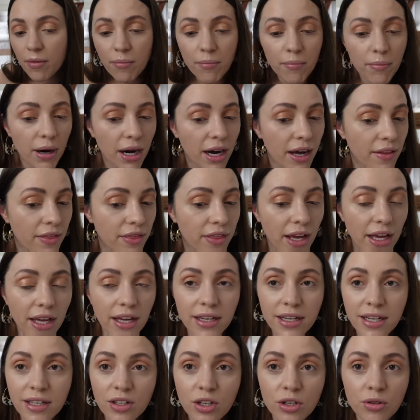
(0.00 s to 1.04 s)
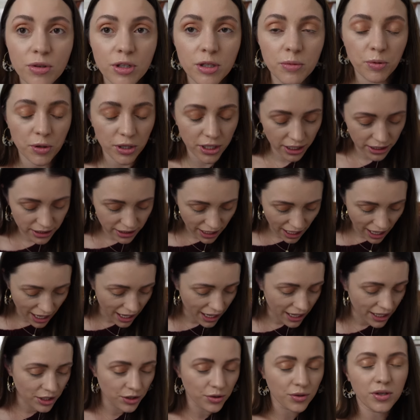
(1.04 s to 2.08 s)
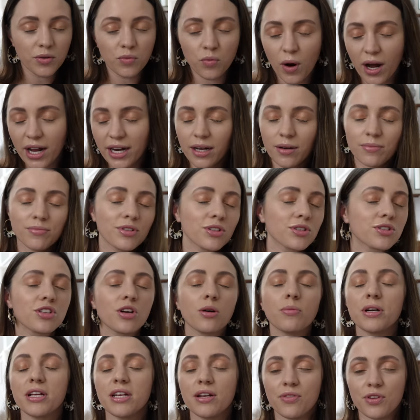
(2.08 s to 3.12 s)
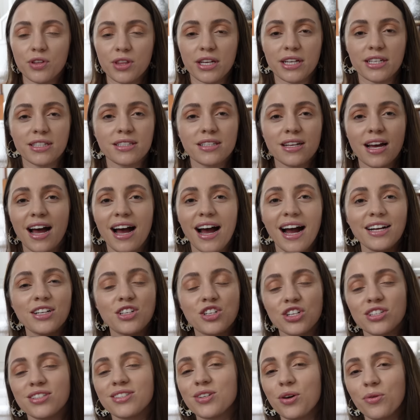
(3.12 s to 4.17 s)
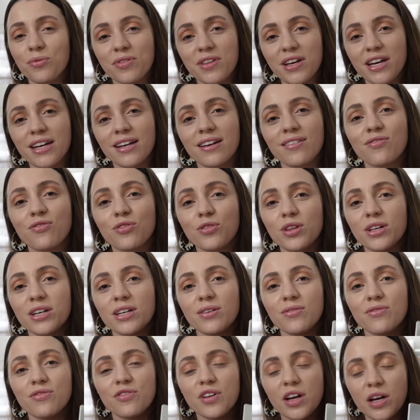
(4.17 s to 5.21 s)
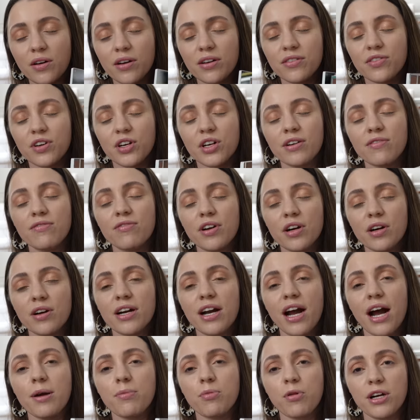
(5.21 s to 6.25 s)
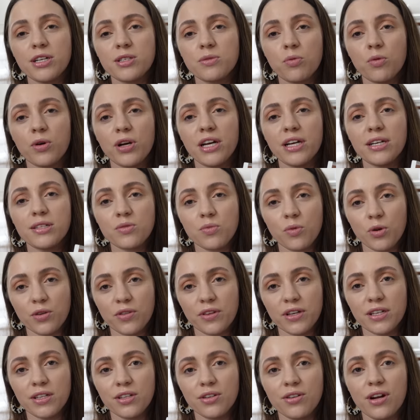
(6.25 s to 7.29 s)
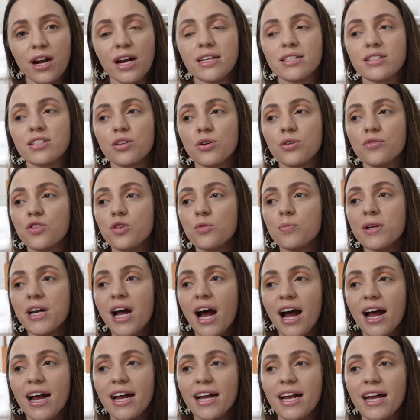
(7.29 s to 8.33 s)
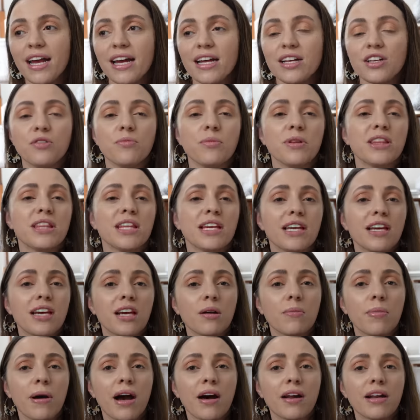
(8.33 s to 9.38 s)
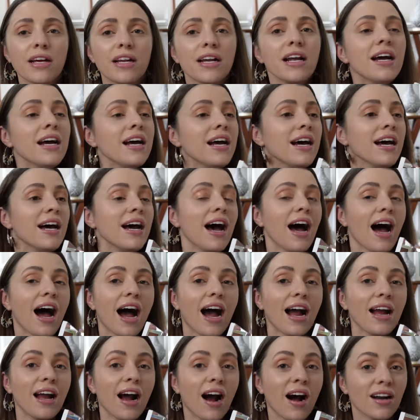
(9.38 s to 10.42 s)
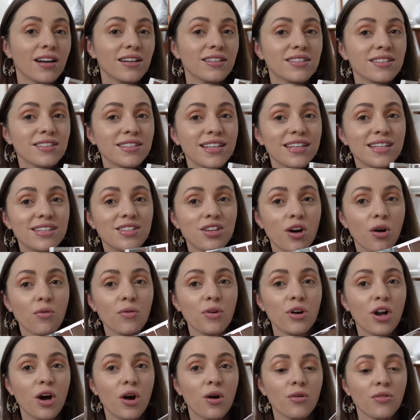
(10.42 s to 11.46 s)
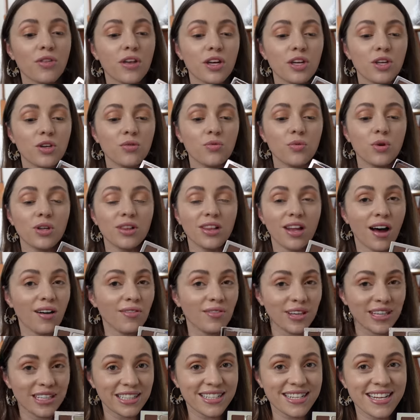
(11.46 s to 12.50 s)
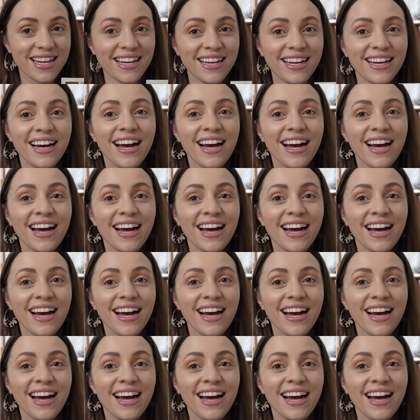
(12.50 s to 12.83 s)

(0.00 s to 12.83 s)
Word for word: but they can look really pretty on the eye. You can wet them. There's so many different things. I just don't think for the very, very, very high price point, it's worth it, you guys. So if you've been eyeing it and you've been thinking about it, I honestly don't know that you will love it.